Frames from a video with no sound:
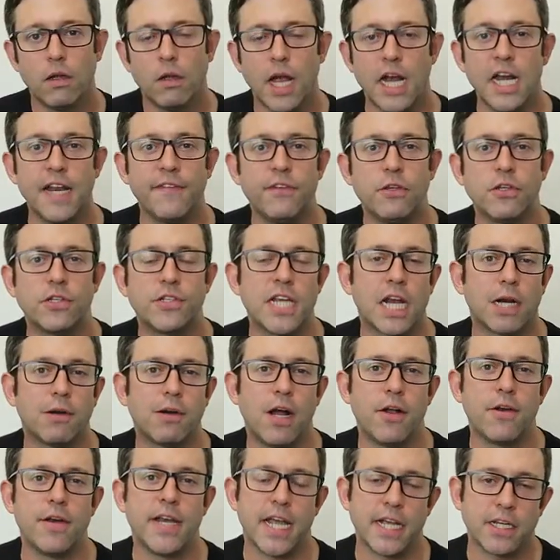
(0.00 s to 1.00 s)
And if you stick
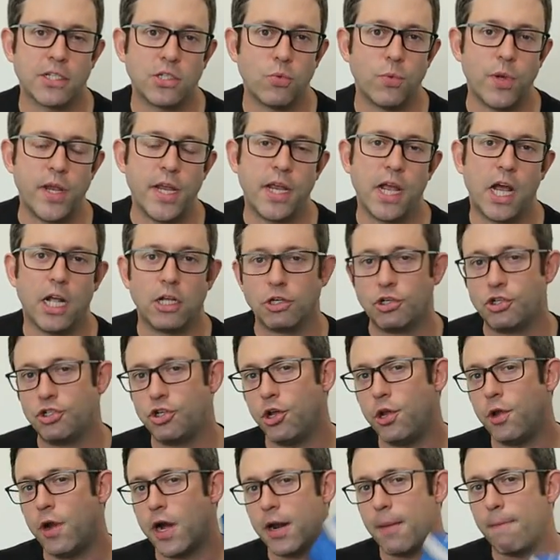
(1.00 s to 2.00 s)
around next week, I'll
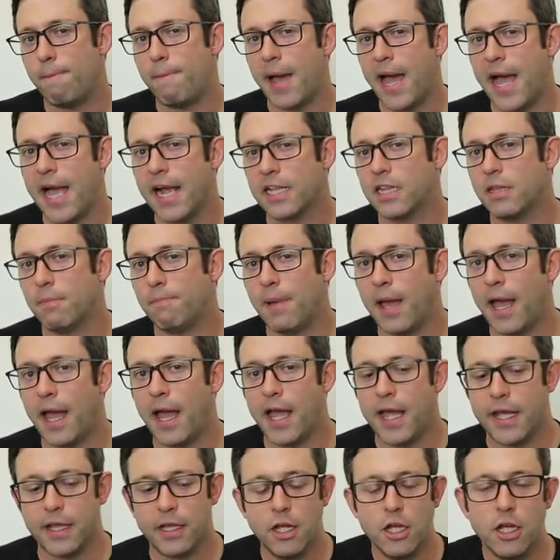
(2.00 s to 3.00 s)
show you how to pack the
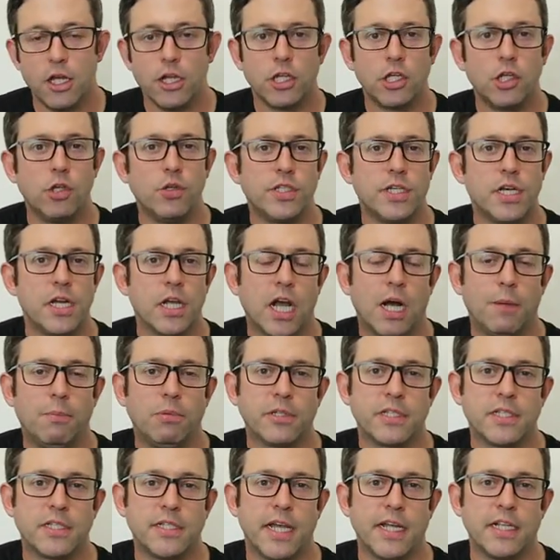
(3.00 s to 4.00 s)
bag using a
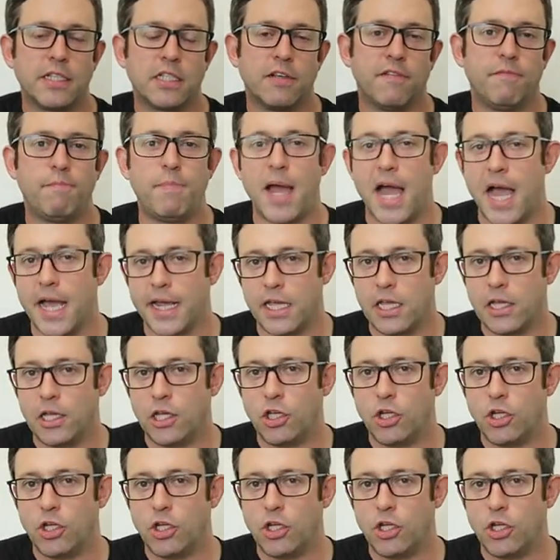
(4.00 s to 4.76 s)
couple sets of packing